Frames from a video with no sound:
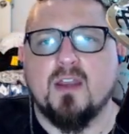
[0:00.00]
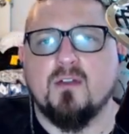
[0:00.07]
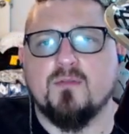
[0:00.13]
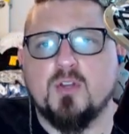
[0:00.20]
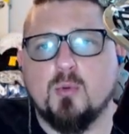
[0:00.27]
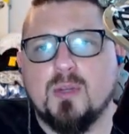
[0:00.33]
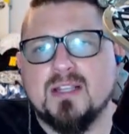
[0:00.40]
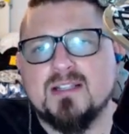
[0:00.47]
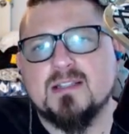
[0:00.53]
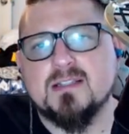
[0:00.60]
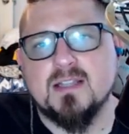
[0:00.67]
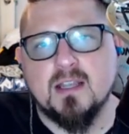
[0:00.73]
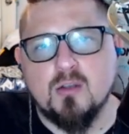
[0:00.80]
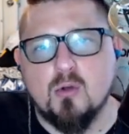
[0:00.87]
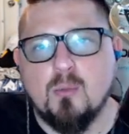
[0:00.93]
of doing
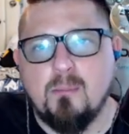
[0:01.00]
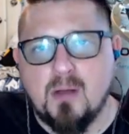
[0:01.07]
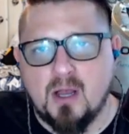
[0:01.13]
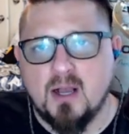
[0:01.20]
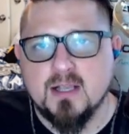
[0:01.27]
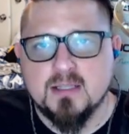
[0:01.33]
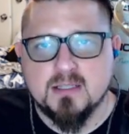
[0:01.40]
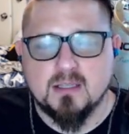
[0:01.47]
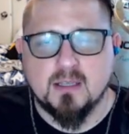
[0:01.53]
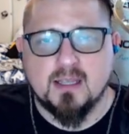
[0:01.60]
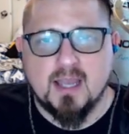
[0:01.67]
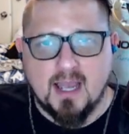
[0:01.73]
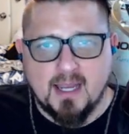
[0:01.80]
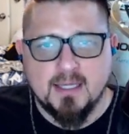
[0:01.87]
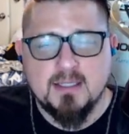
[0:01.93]
single boss
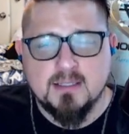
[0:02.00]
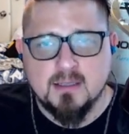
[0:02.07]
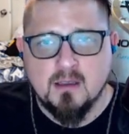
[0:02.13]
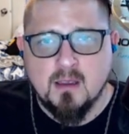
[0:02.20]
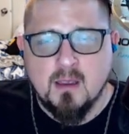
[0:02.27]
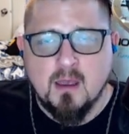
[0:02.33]
guides.